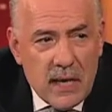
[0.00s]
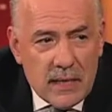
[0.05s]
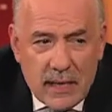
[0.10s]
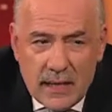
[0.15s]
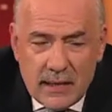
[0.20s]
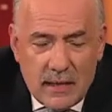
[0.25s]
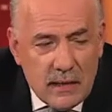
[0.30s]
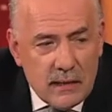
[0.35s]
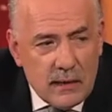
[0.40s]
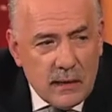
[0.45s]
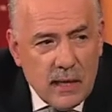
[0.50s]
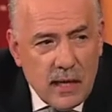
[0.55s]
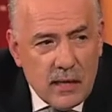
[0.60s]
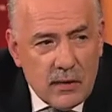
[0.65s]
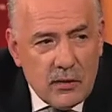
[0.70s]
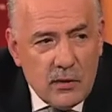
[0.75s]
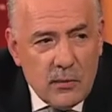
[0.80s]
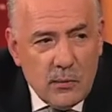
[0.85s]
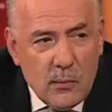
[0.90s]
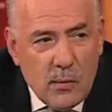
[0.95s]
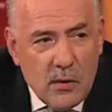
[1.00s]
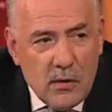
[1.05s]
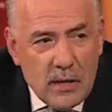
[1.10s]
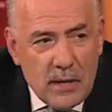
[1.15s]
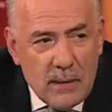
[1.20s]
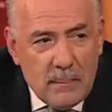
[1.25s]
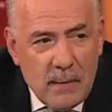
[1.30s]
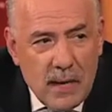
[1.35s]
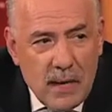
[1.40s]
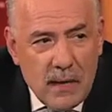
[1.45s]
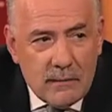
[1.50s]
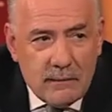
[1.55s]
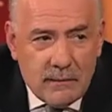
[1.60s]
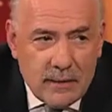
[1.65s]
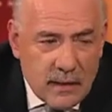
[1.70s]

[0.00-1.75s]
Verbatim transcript: nothing to get too worried about,